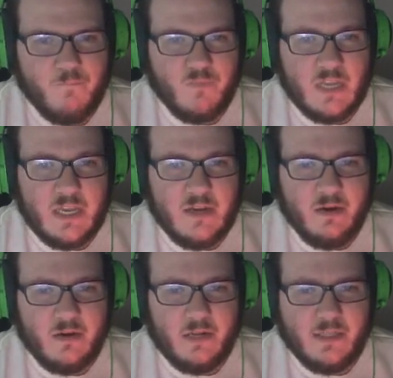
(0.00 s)

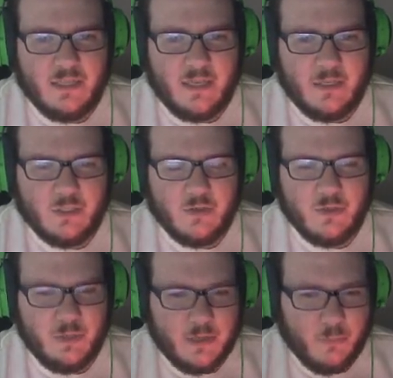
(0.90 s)
Here, it's like sure
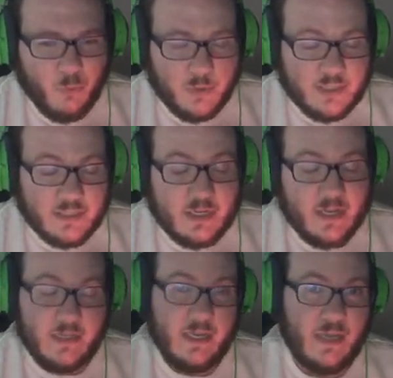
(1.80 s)
you get poison
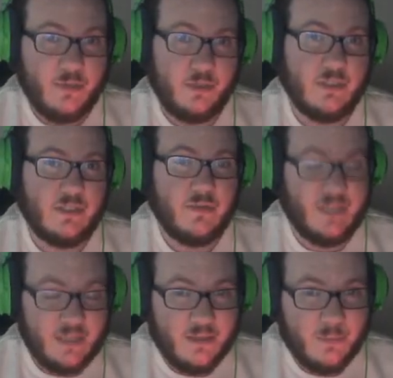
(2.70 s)
and yeah, you can still
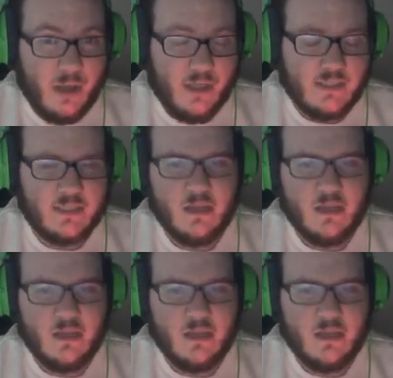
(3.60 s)
eat the moss,